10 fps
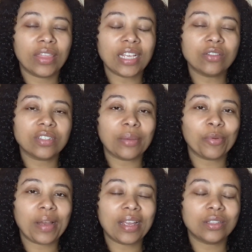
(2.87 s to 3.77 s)
Thanks for stopping
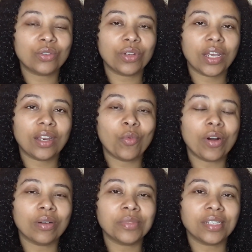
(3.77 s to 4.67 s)
by and tuning in, and
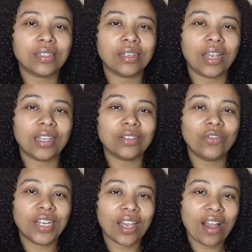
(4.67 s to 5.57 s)
welcome to today's
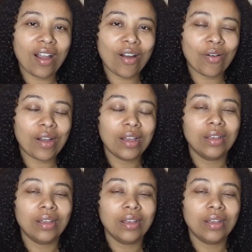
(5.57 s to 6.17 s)
video.